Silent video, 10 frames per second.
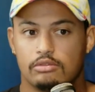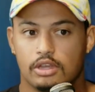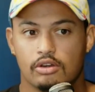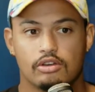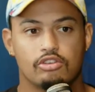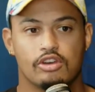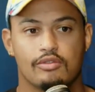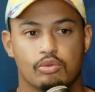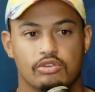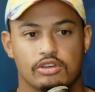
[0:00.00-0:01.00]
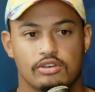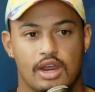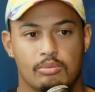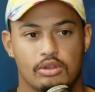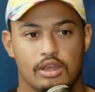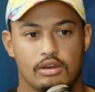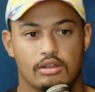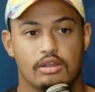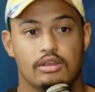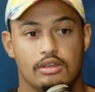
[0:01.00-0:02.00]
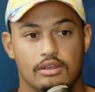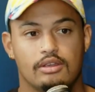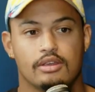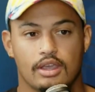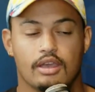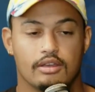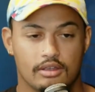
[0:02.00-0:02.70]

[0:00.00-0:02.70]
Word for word: get it. Does she have a 369 book yet? I bought it for her. yeah. yeah